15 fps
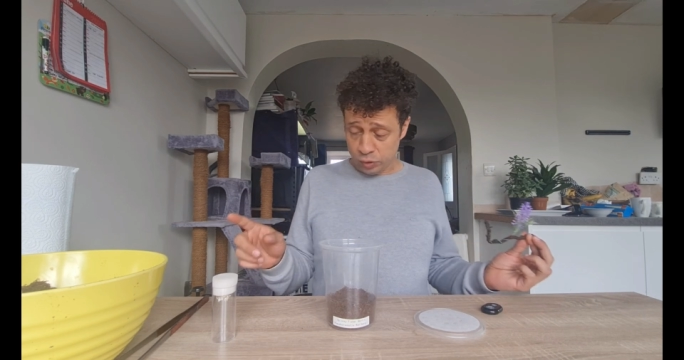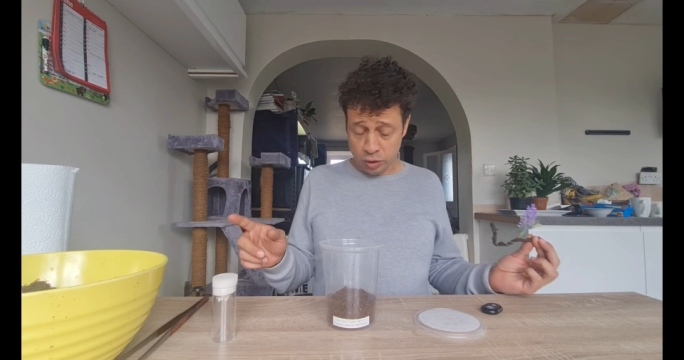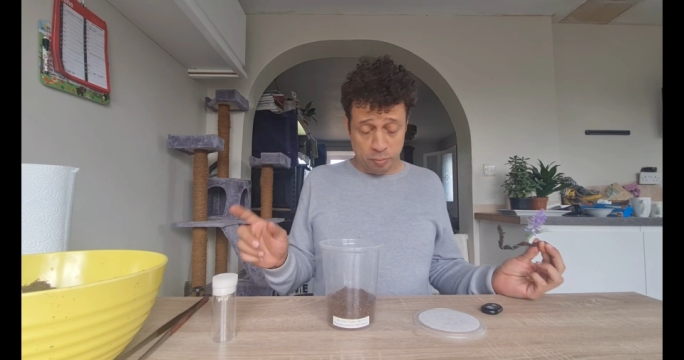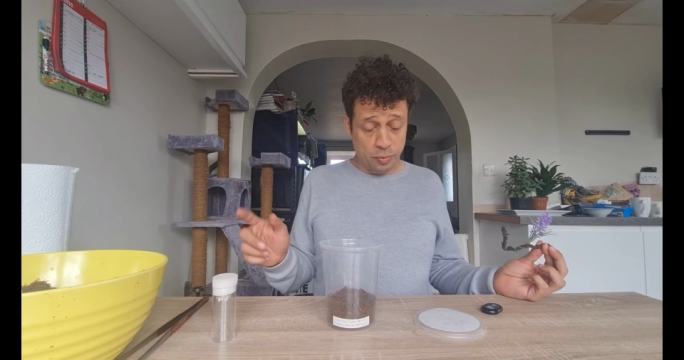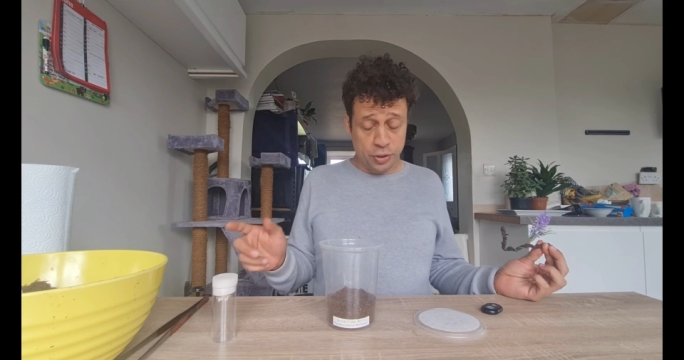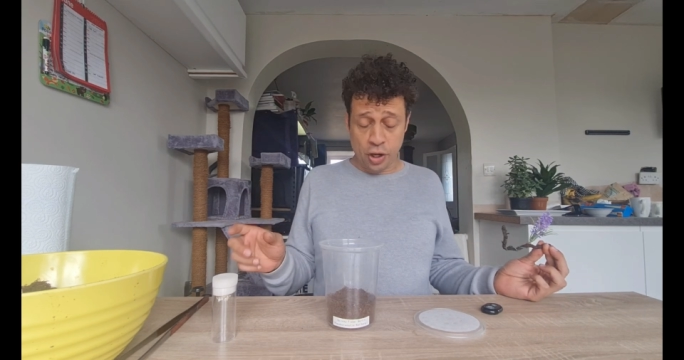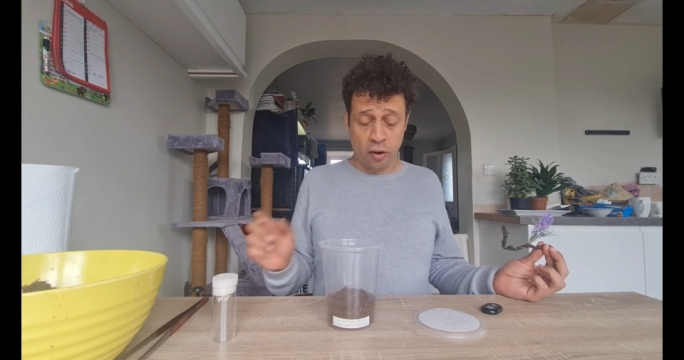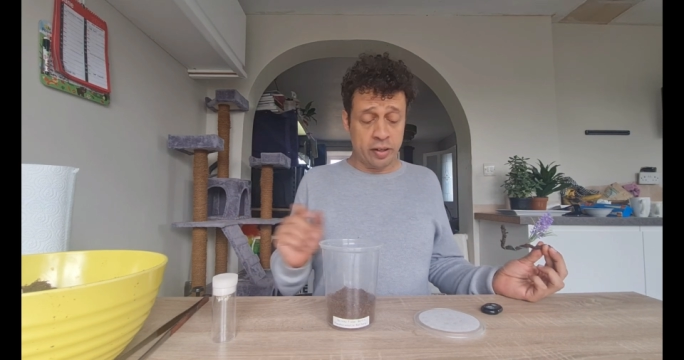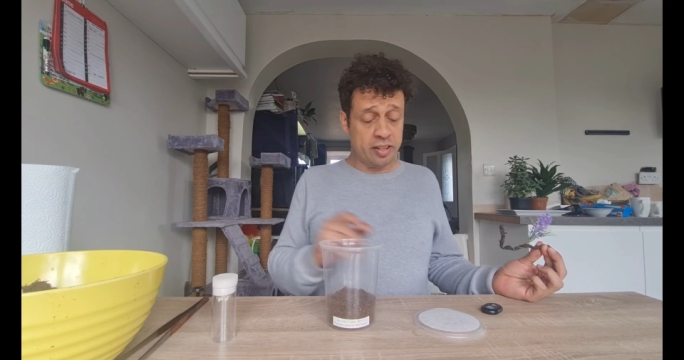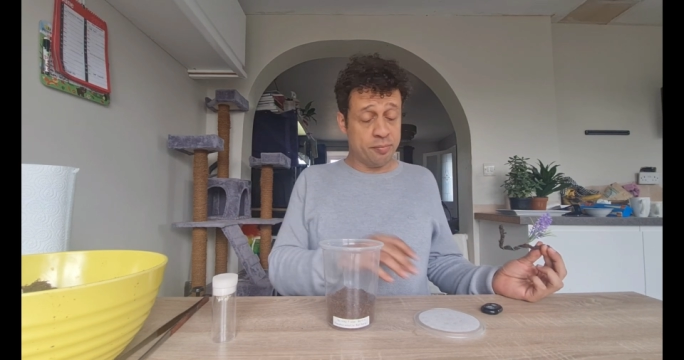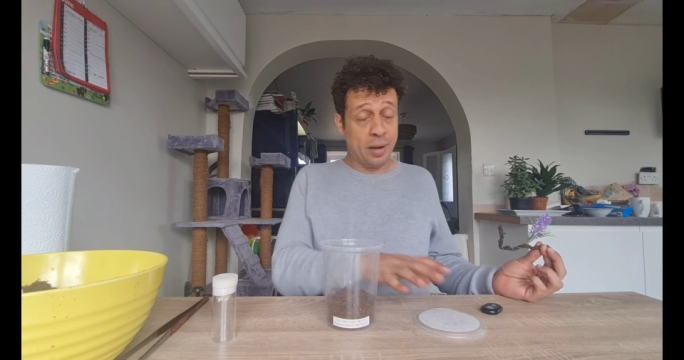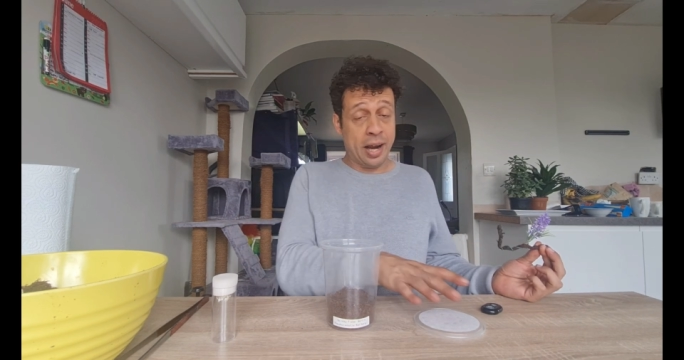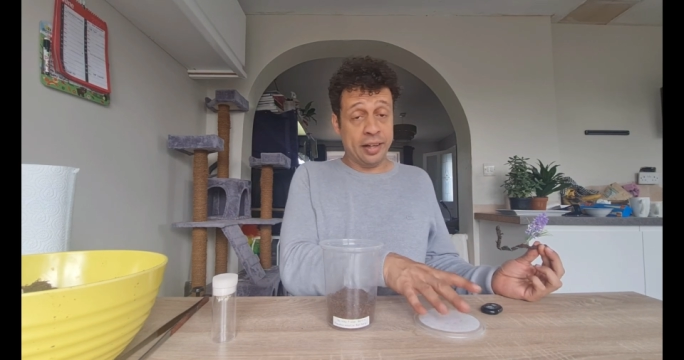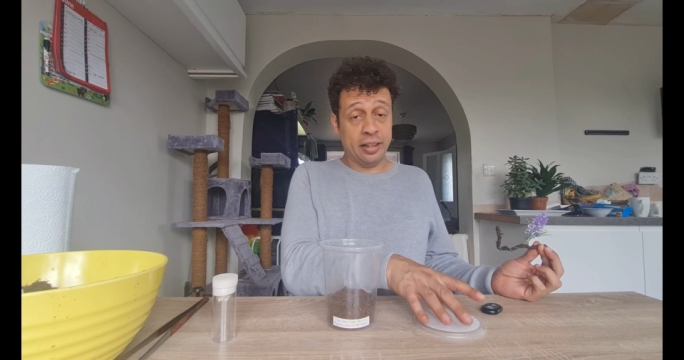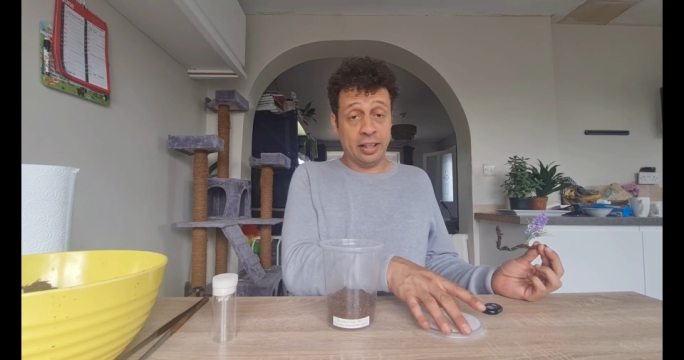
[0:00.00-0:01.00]
The majority of
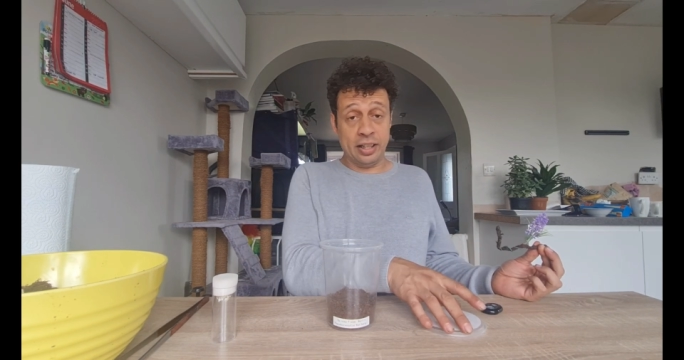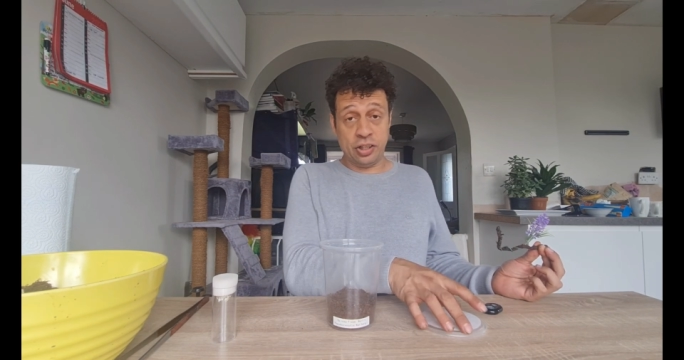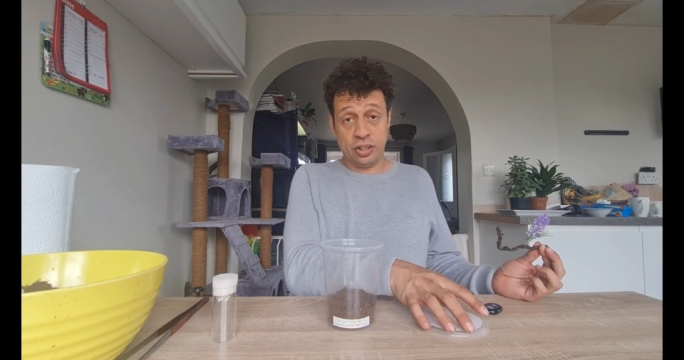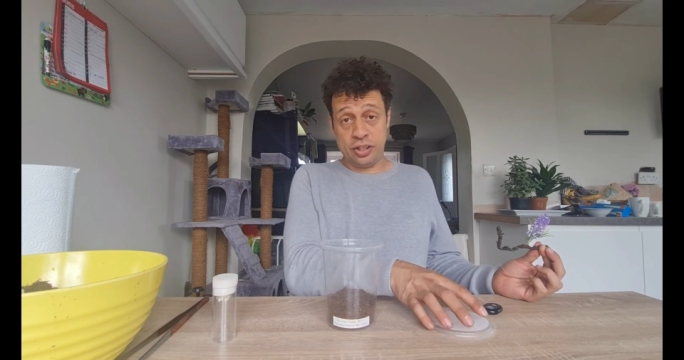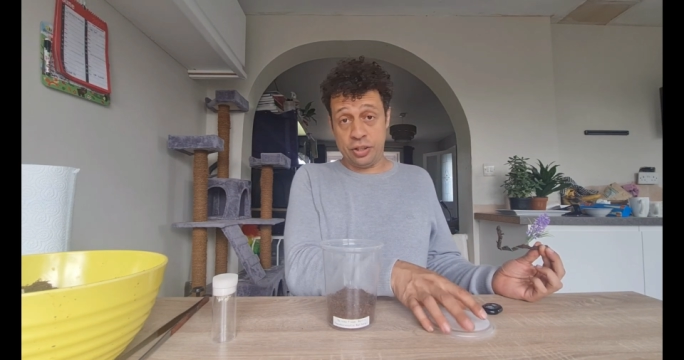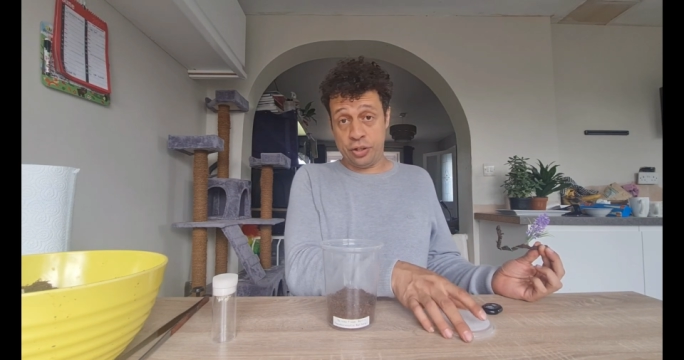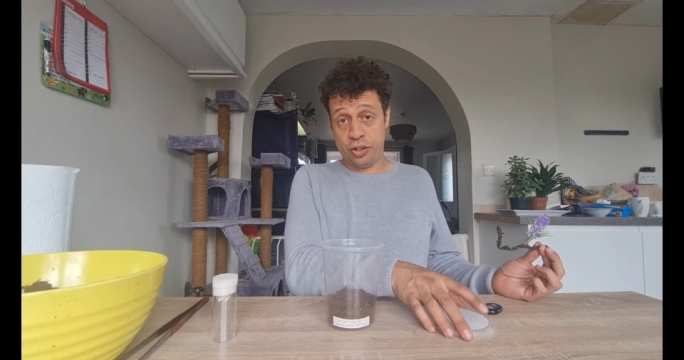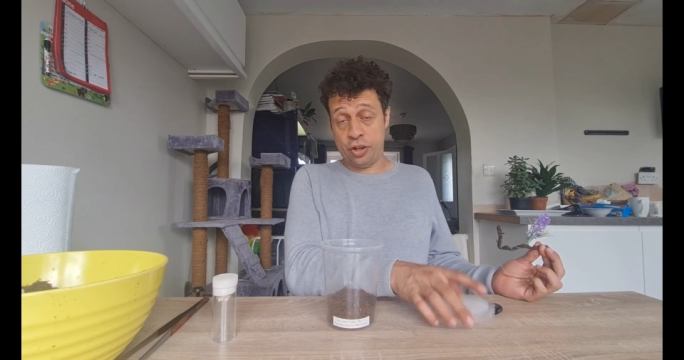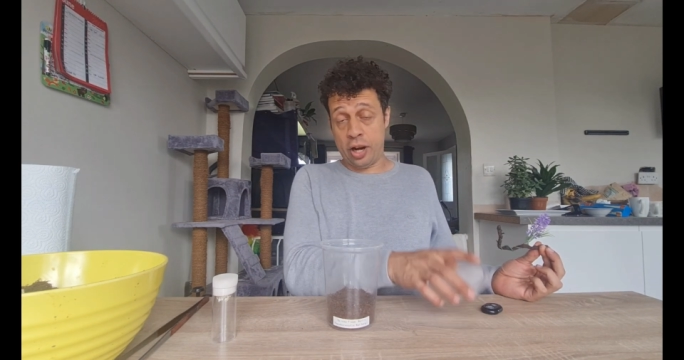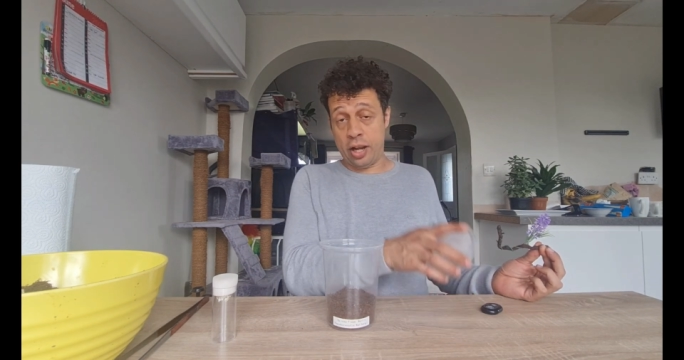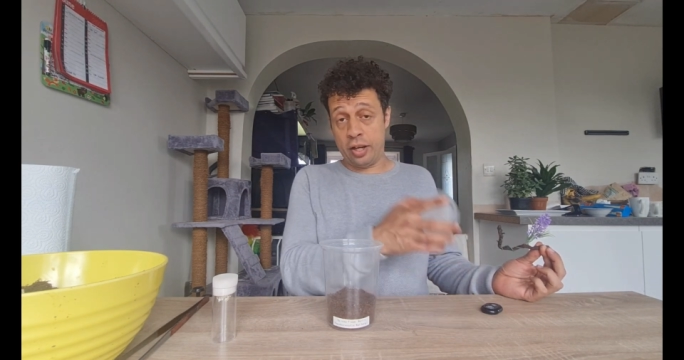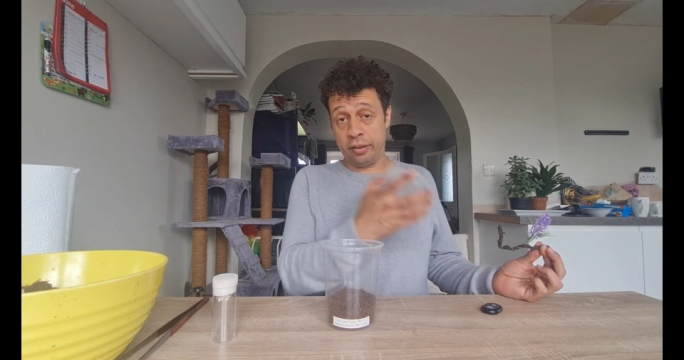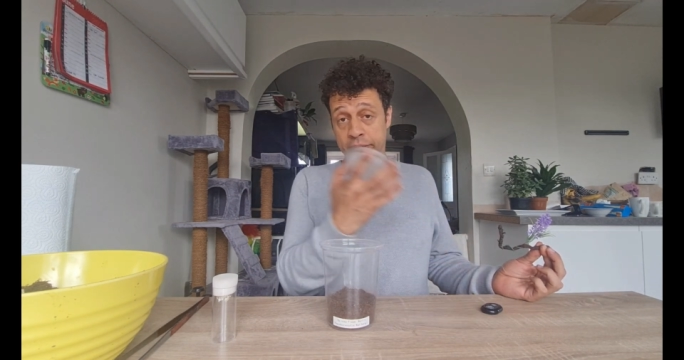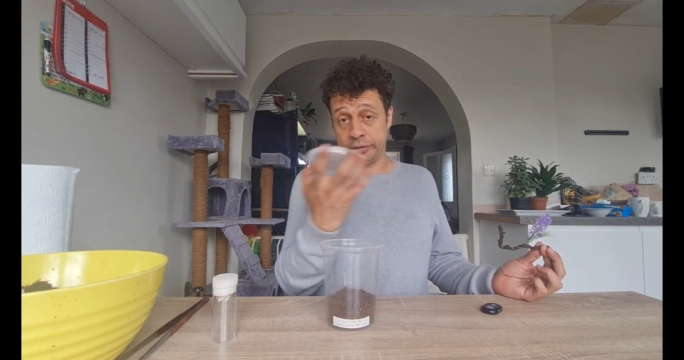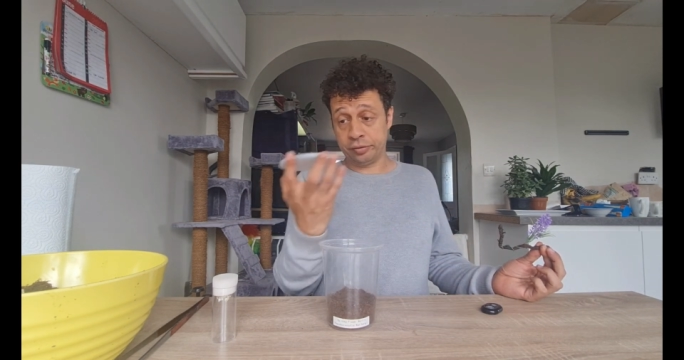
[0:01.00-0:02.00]
mine will actually just shed